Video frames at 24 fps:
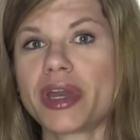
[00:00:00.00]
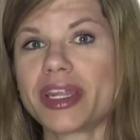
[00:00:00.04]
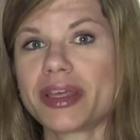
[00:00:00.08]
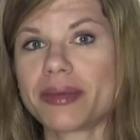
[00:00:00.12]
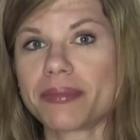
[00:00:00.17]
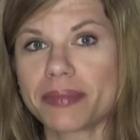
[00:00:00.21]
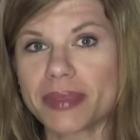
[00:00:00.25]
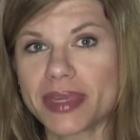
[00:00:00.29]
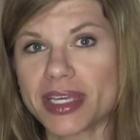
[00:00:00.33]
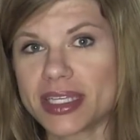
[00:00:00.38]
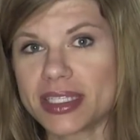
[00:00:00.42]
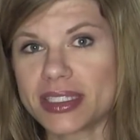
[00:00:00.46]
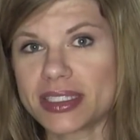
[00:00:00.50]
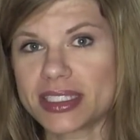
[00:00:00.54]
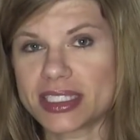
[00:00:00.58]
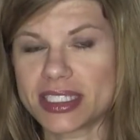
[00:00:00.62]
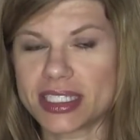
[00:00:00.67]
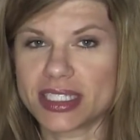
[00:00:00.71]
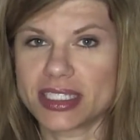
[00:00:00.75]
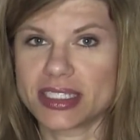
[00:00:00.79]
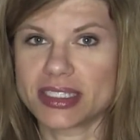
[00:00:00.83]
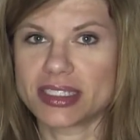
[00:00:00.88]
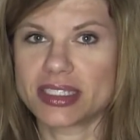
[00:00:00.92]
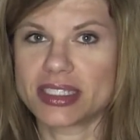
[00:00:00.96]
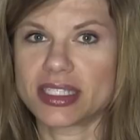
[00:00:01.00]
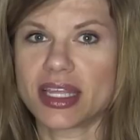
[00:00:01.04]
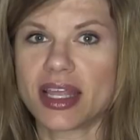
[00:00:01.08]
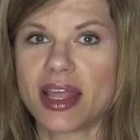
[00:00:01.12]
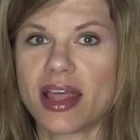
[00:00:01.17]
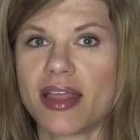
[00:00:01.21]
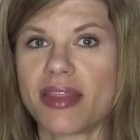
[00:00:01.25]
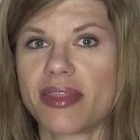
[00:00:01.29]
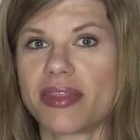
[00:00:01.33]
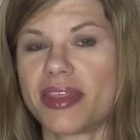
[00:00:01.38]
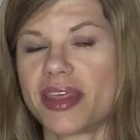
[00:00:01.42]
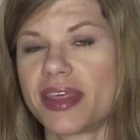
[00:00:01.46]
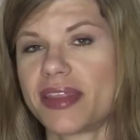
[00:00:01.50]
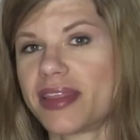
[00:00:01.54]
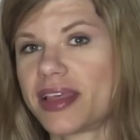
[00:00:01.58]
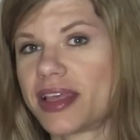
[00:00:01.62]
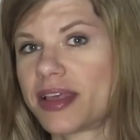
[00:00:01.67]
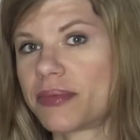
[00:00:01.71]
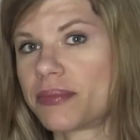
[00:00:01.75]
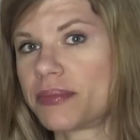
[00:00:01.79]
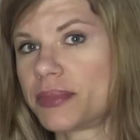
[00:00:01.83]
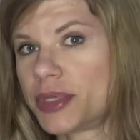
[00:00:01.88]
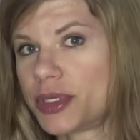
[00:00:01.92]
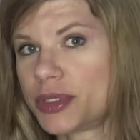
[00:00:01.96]
what it means is that
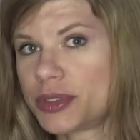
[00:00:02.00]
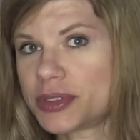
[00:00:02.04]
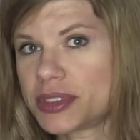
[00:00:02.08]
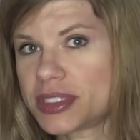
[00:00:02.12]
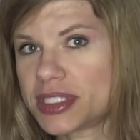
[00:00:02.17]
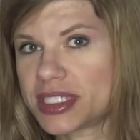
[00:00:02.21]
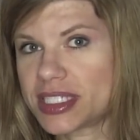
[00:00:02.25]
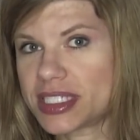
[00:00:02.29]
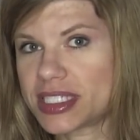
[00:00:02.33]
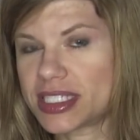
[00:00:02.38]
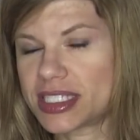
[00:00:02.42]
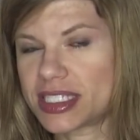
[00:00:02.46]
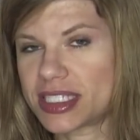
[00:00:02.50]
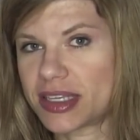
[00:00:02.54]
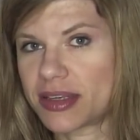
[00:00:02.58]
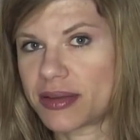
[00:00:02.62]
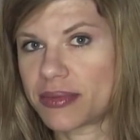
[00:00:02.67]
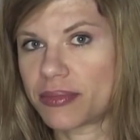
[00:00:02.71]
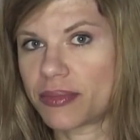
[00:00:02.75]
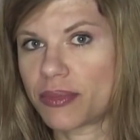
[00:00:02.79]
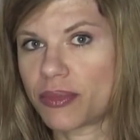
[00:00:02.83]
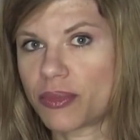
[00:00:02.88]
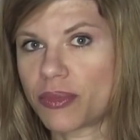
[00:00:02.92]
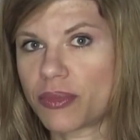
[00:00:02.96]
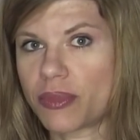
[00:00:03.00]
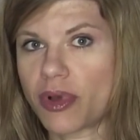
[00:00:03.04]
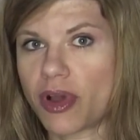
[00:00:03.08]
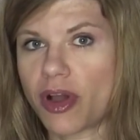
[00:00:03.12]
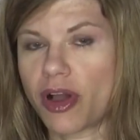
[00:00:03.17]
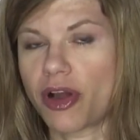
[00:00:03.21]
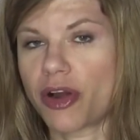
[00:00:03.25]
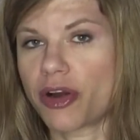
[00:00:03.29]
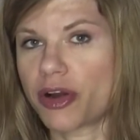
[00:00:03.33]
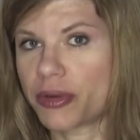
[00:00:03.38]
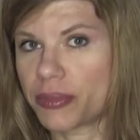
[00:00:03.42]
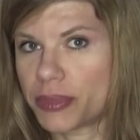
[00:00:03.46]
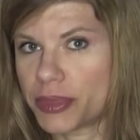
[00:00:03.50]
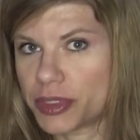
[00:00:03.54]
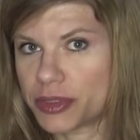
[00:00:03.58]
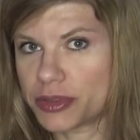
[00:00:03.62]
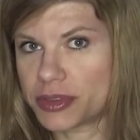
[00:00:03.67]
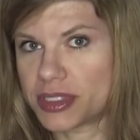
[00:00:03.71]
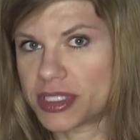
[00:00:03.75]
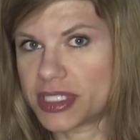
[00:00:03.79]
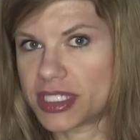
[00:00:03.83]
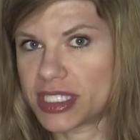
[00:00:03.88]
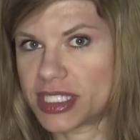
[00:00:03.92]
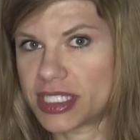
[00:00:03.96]
the immune system, our
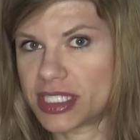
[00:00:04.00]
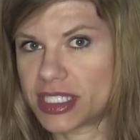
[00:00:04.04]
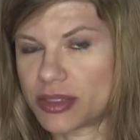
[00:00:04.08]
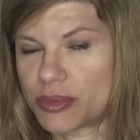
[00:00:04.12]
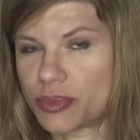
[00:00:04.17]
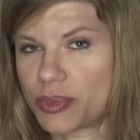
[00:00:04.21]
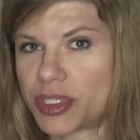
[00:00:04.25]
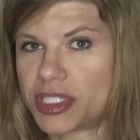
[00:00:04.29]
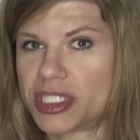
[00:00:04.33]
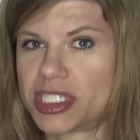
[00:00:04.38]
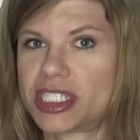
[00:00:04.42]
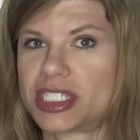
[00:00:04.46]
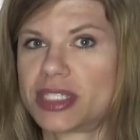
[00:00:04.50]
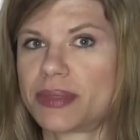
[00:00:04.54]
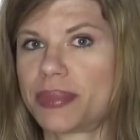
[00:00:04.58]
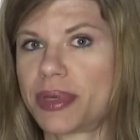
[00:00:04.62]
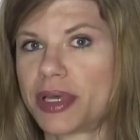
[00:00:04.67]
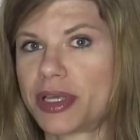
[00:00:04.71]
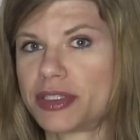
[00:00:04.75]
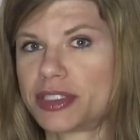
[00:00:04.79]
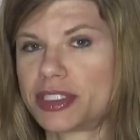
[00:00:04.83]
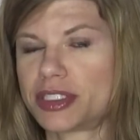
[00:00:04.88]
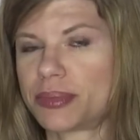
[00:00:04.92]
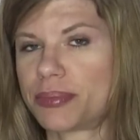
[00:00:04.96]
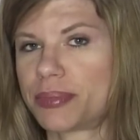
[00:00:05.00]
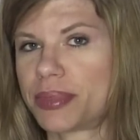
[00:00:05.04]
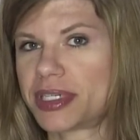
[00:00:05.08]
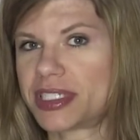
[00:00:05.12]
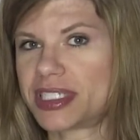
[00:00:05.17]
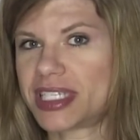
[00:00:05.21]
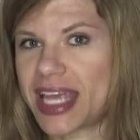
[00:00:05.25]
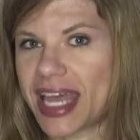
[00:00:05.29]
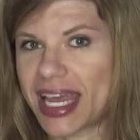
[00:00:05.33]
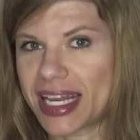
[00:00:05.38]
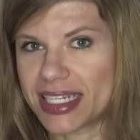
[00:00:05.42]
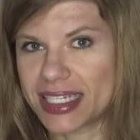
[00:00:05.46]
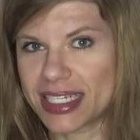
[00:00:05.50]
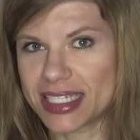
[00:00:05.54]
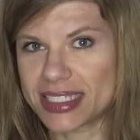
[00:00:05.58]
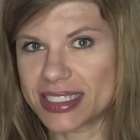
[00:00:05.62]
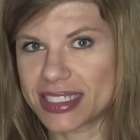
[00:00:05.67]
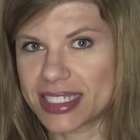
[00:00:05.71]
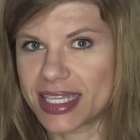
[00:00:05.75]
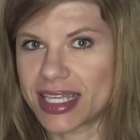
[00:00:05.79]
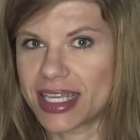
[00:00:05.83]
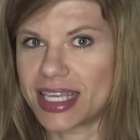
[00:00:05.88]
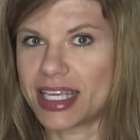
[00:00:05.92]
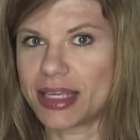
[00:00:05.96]
immune system, which is supposed to protect
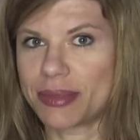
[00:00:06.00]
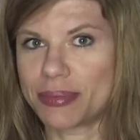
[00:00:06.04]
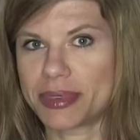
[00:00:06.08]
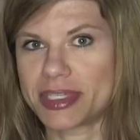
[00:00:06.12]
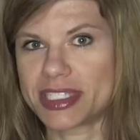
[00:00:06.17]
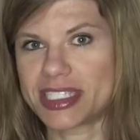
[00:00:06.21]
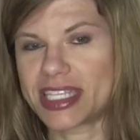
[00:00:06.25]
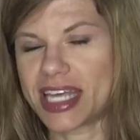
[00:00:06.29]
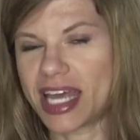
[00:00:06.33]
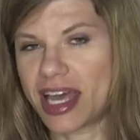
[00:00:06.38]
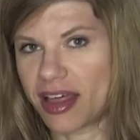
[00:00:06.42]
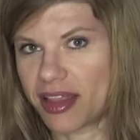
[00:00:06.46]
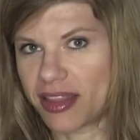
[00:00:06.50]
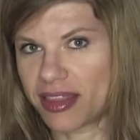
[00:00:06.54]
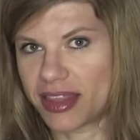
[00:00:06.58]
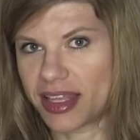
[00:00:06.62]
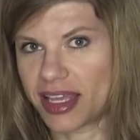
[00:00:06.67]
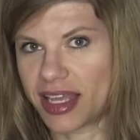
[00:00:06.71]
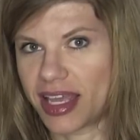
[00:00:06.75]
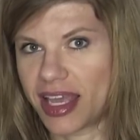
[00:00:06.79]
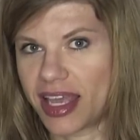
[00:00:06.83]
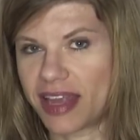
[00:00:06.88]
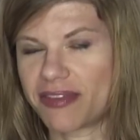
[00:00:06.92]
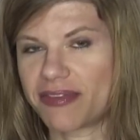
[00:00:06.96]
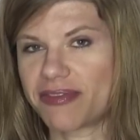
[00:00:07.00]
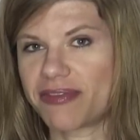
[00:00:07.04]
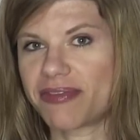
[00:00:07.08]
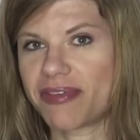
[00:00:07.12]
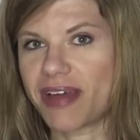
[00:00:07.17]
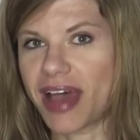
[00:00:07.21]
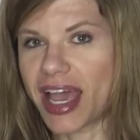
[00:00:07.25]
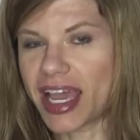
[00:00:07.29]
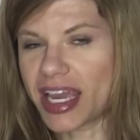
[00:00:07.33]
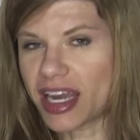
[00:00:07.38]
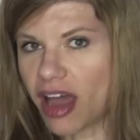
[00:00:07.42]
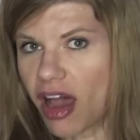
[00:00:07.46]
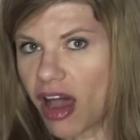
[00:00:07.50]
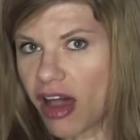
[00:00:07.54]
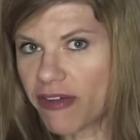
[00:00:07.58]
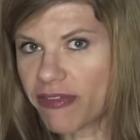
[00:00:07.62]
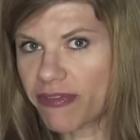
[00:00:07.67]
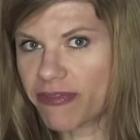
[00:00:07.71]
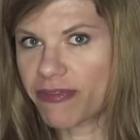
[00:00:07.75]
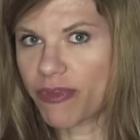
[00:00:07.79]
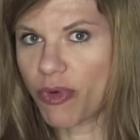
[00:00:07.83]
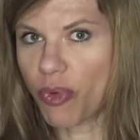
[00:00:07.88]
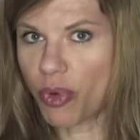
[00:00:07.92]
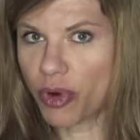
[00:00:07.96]
us and keep us healthy and fight
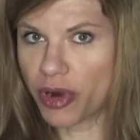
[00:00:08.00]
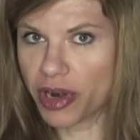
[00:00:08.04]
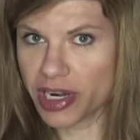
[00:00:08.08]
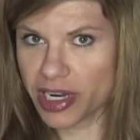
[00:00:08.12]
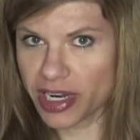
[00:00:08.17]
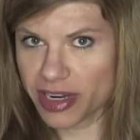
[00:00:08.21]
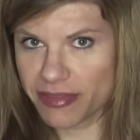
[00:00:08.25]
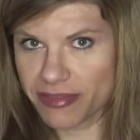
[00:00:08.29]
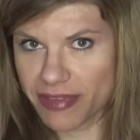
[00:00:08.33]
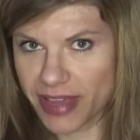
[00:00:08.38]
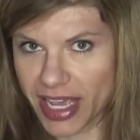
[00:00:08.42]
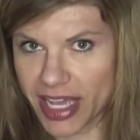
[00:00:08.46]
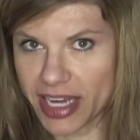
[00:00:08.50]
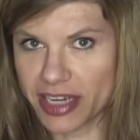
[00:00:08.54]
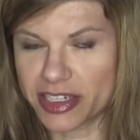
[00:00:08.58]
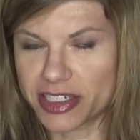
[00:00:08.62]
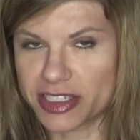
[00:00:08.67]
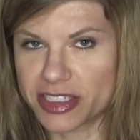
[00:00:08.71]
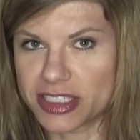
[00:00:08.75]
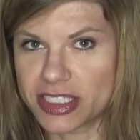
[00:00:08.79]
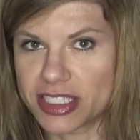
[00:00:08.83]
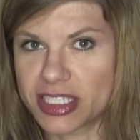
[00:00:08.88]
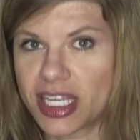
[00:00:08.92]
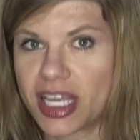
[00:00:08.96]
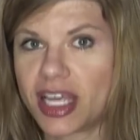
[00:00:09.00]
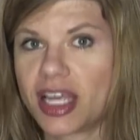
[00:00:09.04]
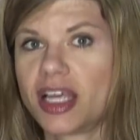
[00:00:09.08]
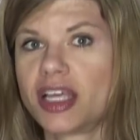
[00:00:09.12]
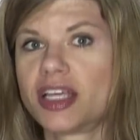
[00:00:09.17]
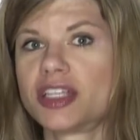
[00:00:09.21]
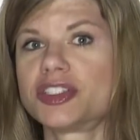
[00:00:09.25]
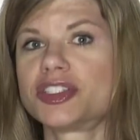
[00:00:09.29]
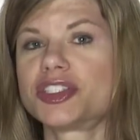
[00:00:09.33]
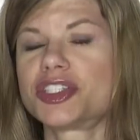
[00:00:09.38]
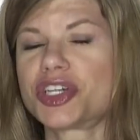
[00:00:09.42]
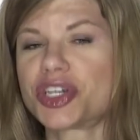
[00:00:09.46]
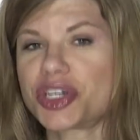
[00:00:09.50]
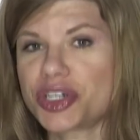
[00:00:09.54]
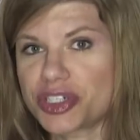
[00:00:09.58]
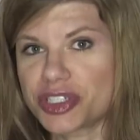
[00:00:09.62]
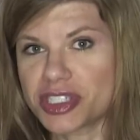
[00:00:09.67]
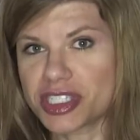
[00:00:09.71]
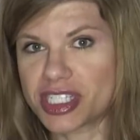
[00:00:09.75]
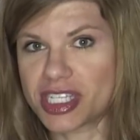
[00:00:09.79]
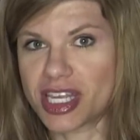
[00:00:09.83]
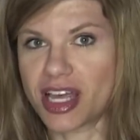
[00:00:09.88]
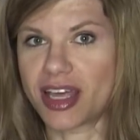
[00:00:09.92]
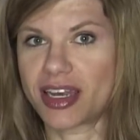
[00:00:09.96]
off foreign invaders,
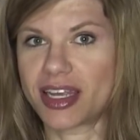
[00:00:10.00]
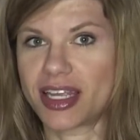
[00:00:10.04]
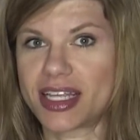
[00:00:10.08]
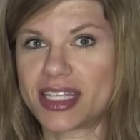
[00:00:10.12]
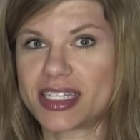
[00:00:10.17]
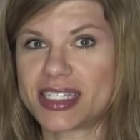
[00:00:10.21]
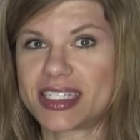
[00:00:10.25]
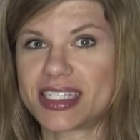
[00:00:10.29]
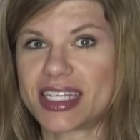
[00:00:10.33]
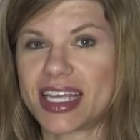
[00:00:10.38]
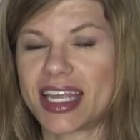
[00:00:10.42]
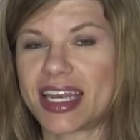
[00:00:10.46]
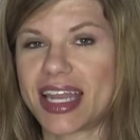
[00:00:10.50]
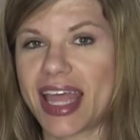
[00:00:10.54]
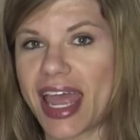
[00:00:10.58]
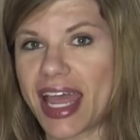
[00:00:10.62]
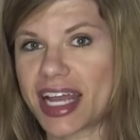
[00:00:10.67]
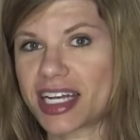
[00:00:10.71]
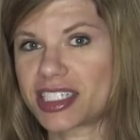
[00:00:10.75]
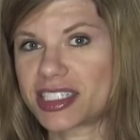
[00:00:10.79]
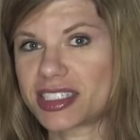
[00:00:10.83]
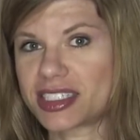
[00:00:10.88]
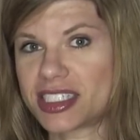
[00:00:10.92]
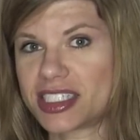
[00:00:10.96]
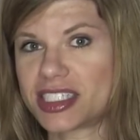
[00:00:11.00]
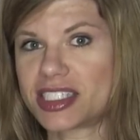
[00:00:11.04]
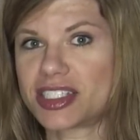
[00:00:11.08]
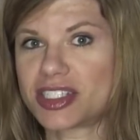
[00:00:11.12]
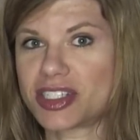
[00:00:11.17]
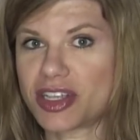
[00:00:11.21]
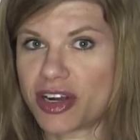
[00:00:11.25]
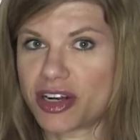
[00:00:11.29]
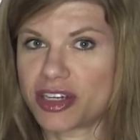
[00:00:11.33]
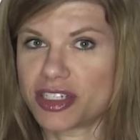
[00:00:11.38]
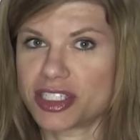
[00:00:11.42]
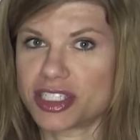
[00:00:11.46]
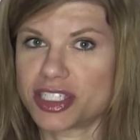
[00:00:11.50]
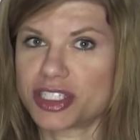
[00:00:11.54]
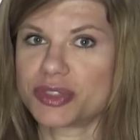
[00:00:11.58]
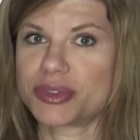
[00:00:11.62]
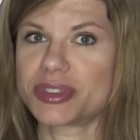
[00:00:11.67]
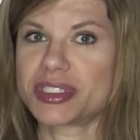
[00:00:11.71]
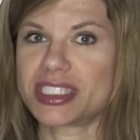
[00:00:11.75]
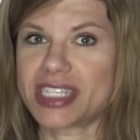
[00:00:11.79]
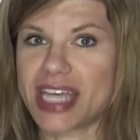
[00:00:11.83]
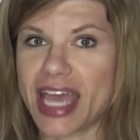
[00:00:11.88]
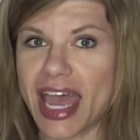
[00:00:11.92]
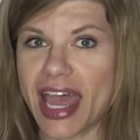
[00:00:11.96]
turns on us and actually starts to
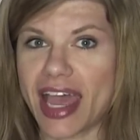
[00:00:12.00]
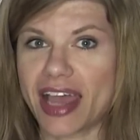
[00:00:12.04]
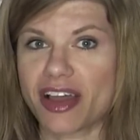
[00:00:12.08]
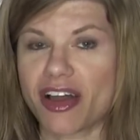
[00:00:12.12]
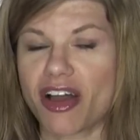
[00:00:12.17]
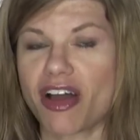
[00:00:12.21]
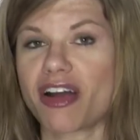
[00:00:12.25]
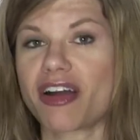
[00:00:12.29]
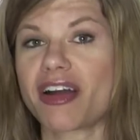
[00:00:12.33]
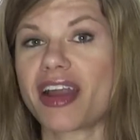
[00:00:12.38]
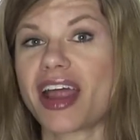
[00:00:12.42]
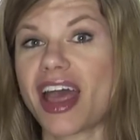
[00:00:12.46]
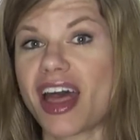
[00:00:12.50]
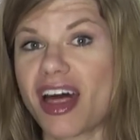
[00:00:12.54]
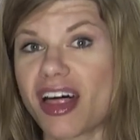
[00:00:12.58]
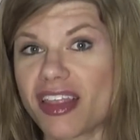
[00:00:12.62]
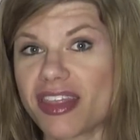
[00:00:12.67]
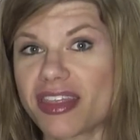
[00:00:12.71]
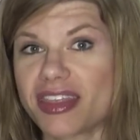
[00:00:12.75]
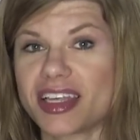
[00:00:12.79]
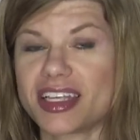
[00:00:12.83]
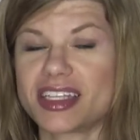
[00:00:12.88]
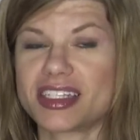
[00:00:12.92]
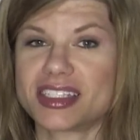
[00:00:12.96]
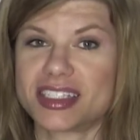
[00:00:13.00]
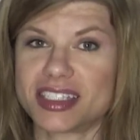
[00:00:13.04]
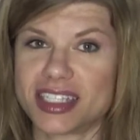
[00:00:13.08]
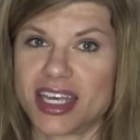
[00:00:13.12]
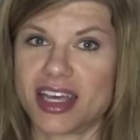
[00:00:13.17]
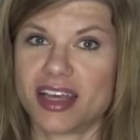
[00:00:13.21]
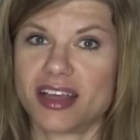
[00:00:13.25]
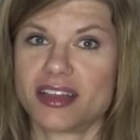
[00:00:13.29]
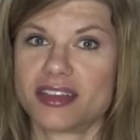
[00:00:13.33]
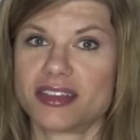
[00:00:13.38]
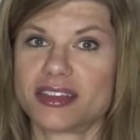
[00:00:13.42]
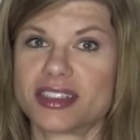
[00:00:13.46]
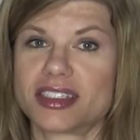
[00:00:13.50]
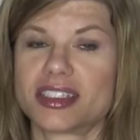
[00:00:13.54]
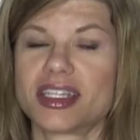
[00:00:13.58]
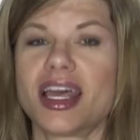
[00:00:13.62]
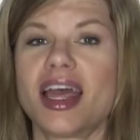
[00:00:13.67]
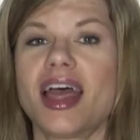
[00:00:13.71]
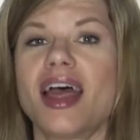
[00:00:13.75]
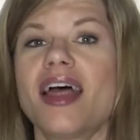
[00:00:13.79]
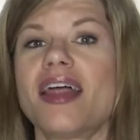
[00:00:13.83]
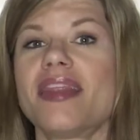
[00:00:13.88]
attack our healthy cells.